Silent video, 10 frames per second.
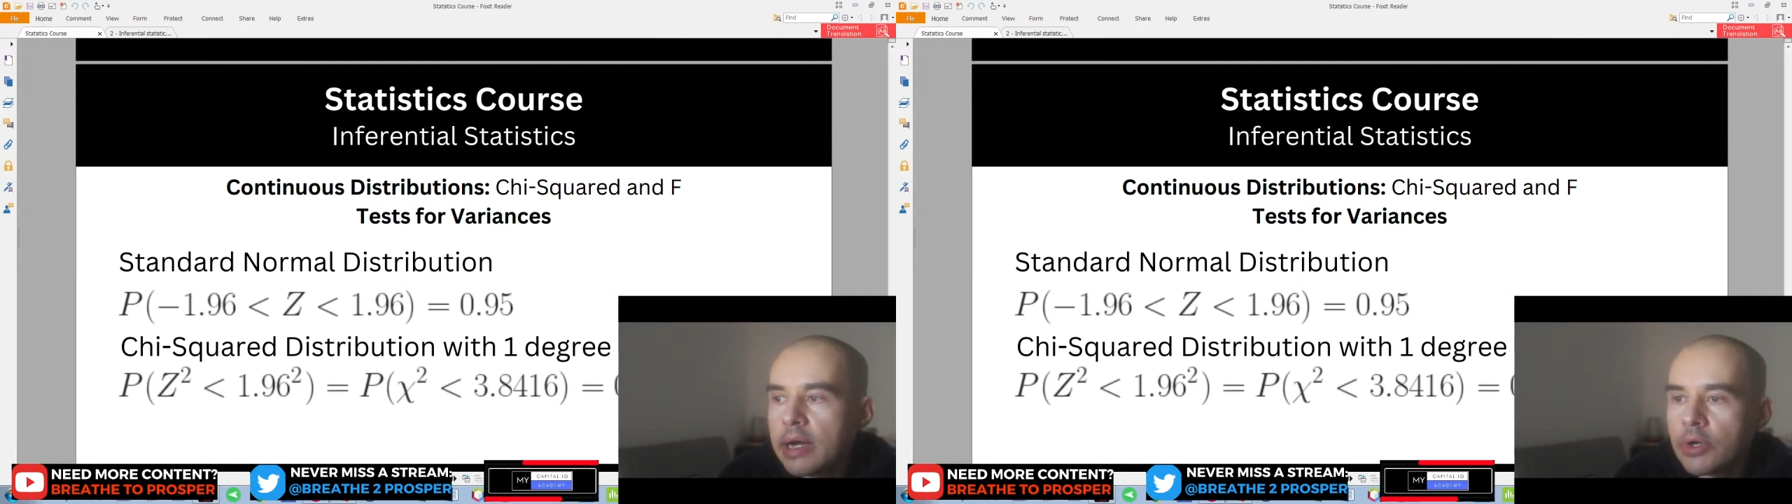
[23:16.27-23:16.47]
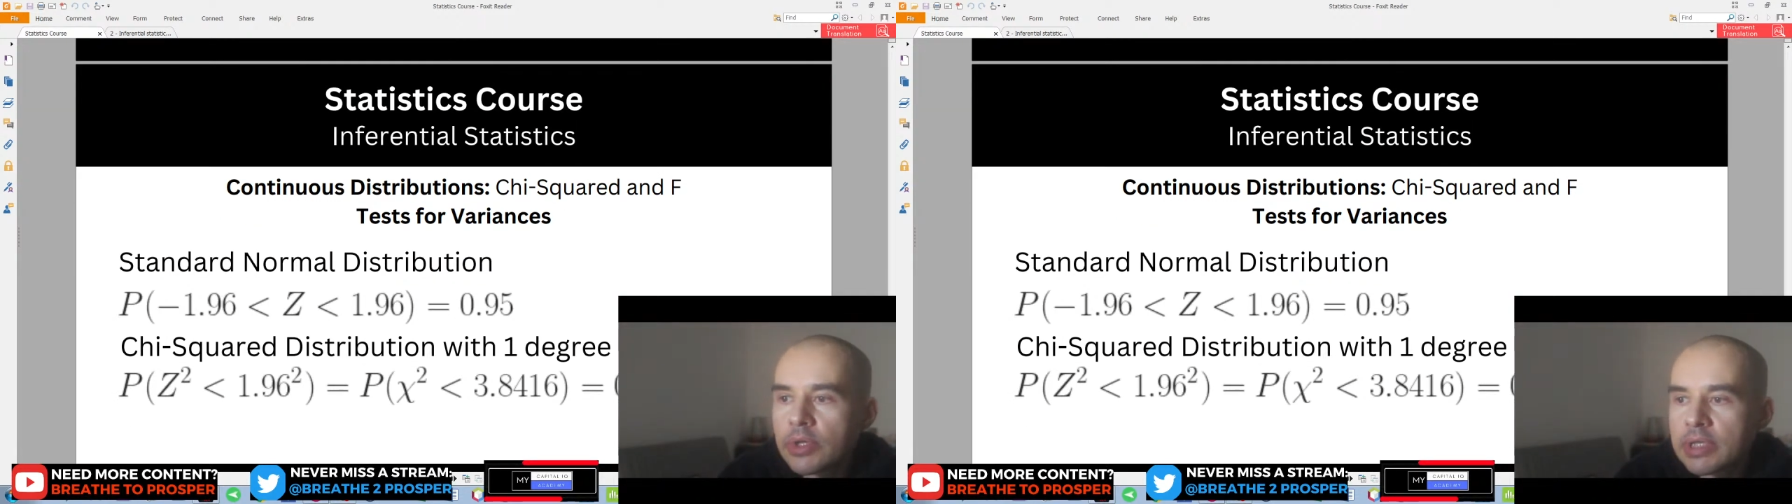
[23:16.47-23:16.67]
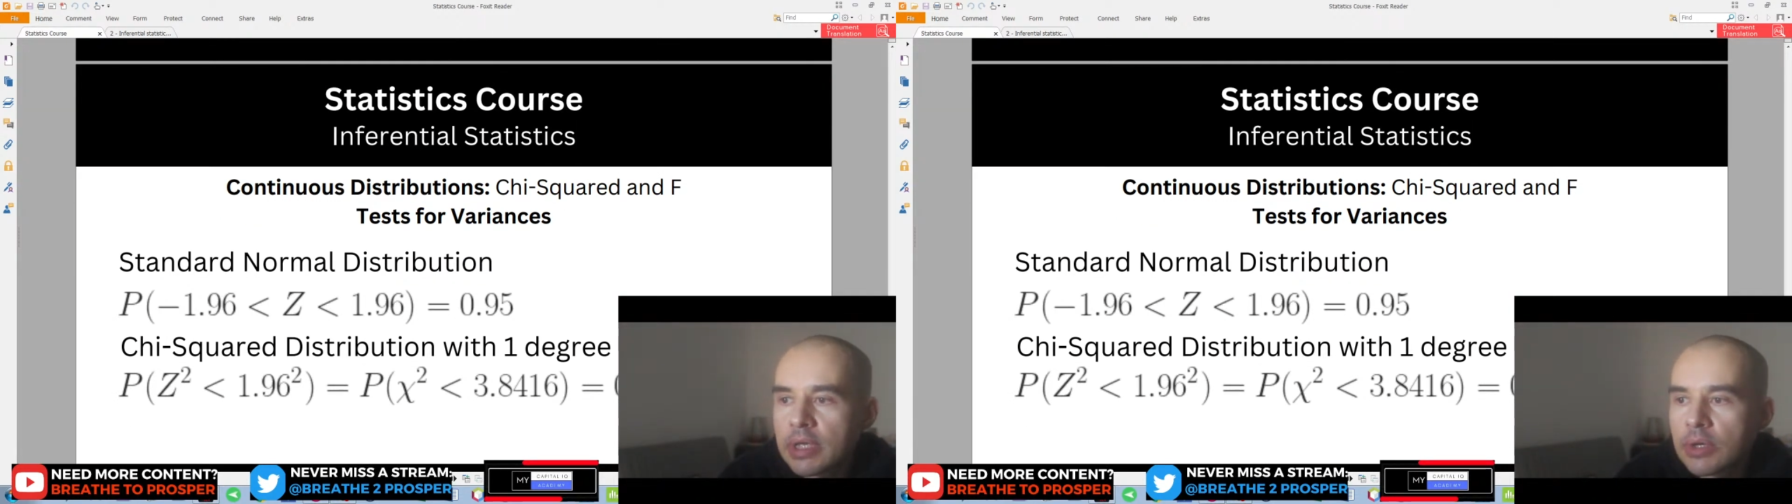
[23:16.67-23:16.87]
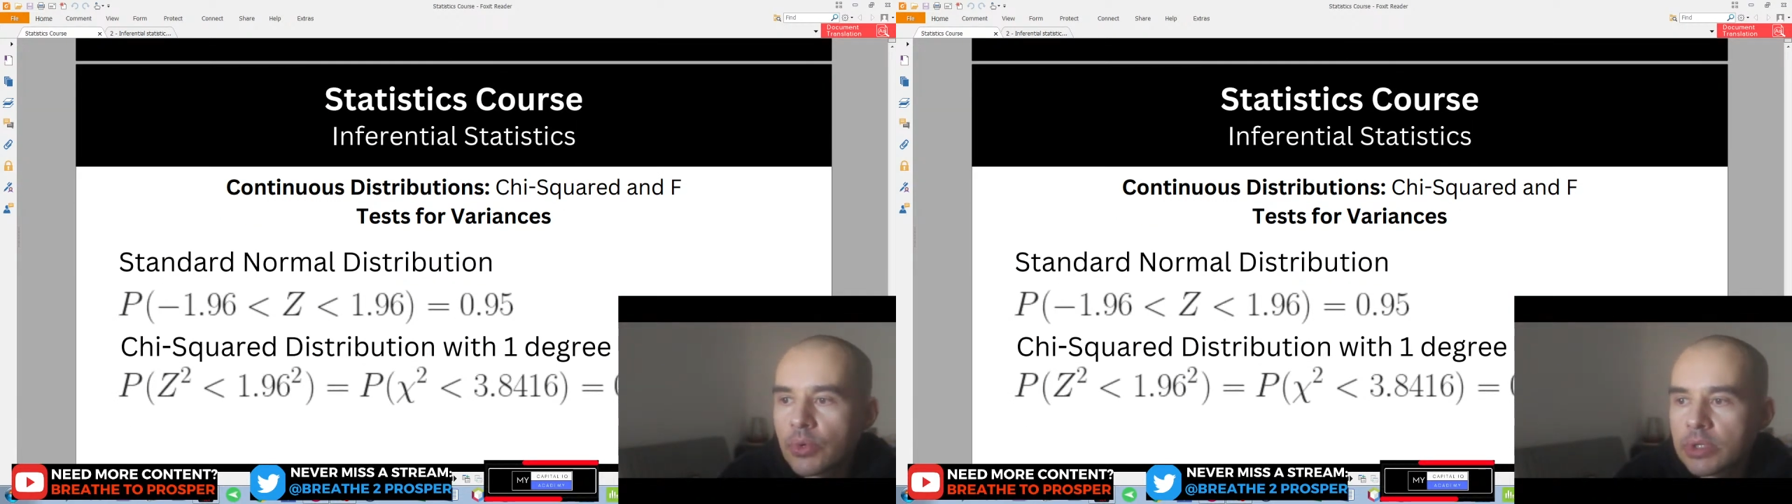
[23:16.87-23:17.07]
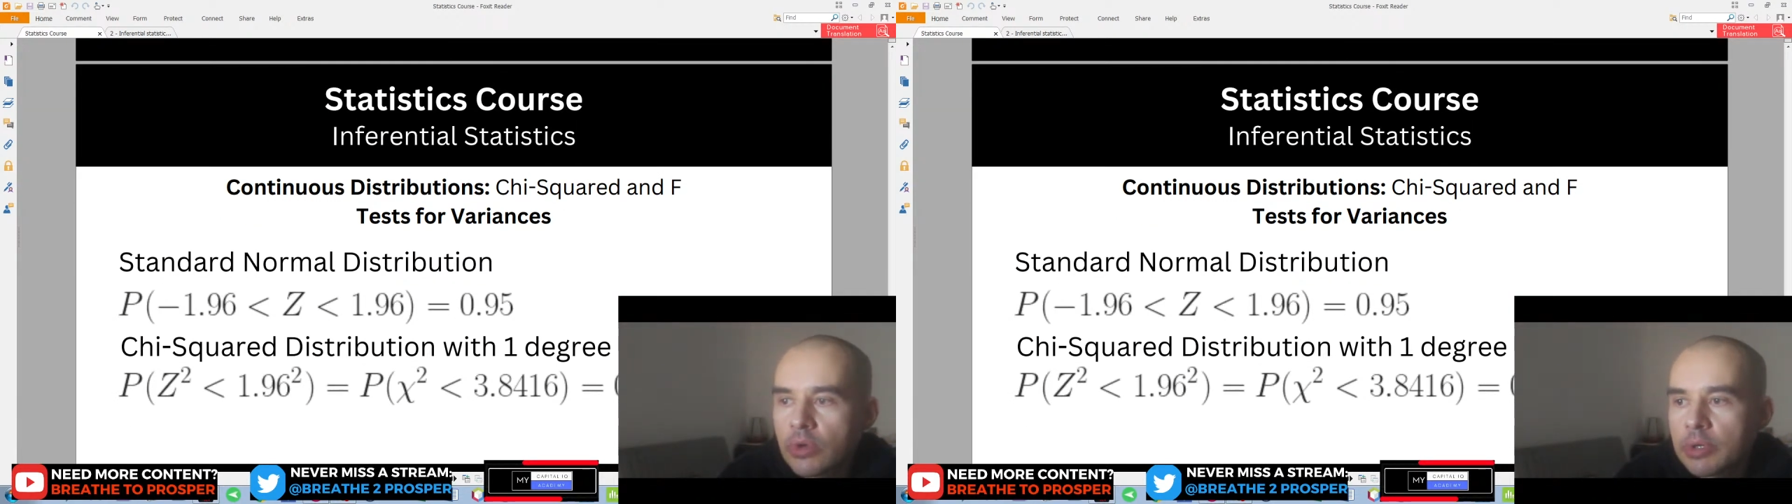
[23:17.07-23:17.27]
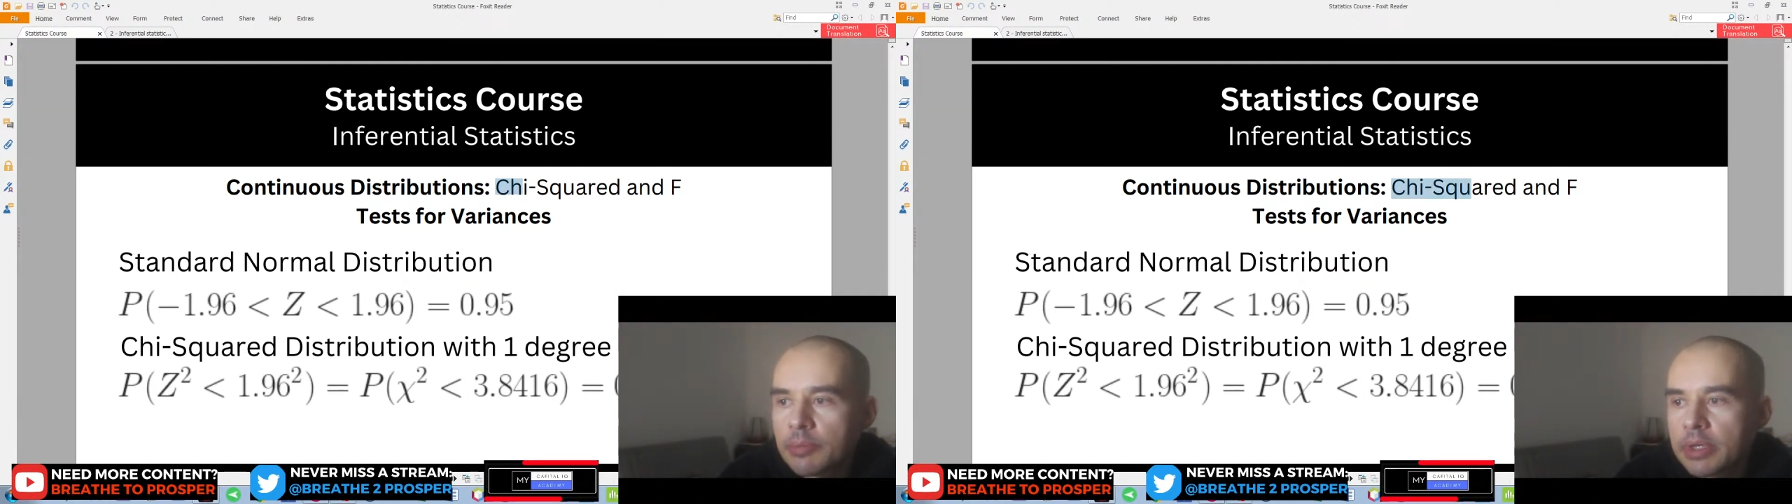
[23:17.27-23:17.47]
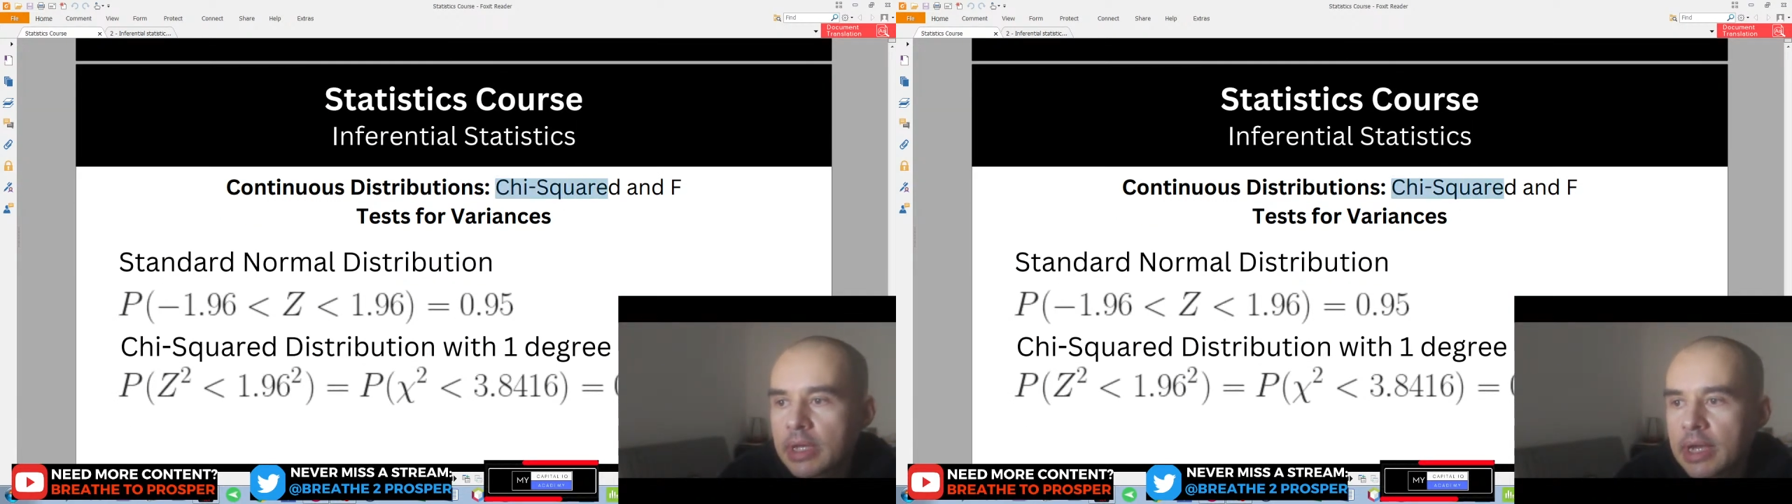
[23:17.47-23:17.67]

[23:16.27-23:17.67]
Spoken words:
Notice we talked about the